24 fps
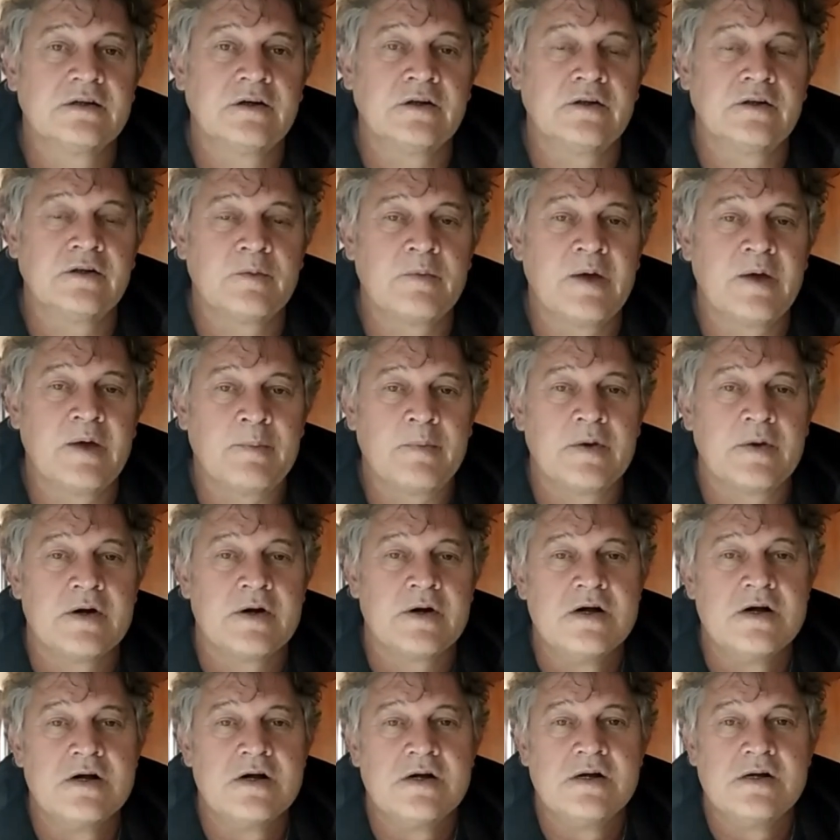on the map.
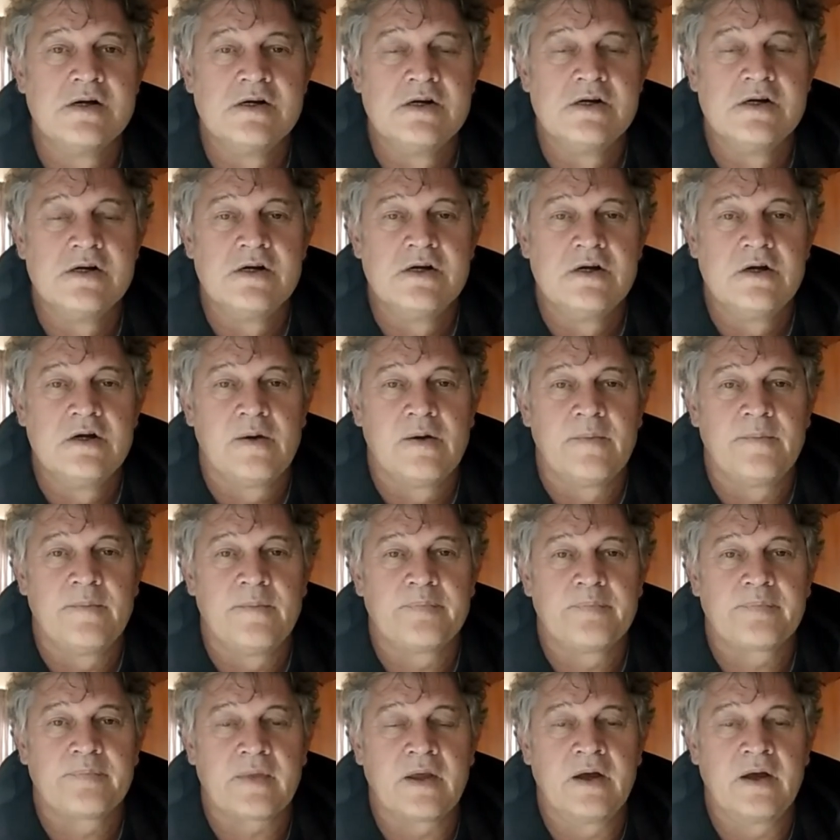
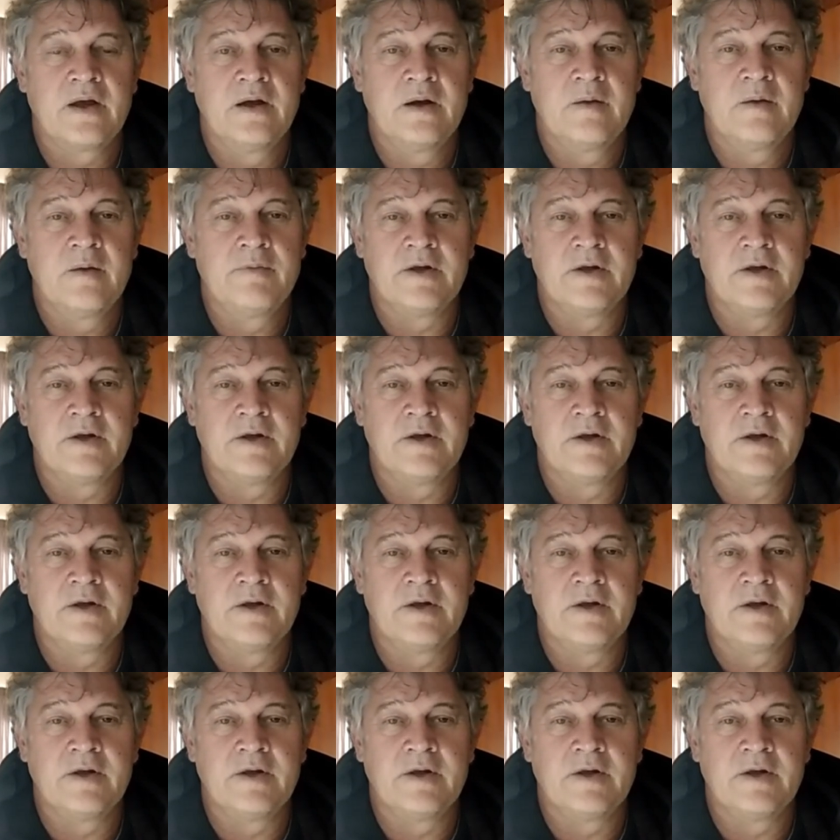Uh,